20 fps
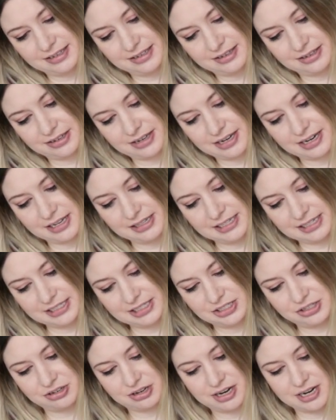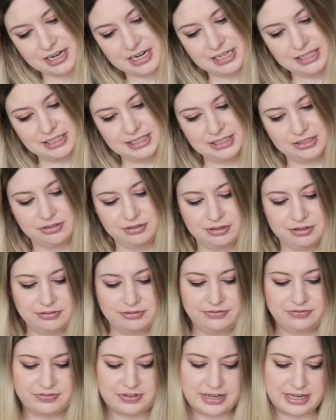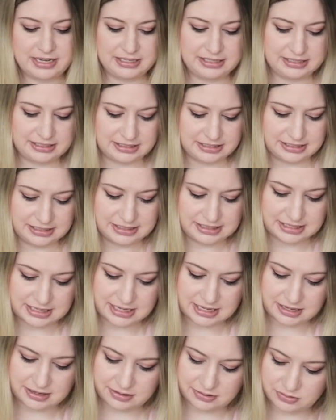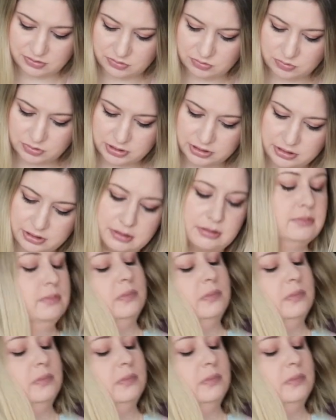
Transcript: Okay, let's try and get this on the face and see what it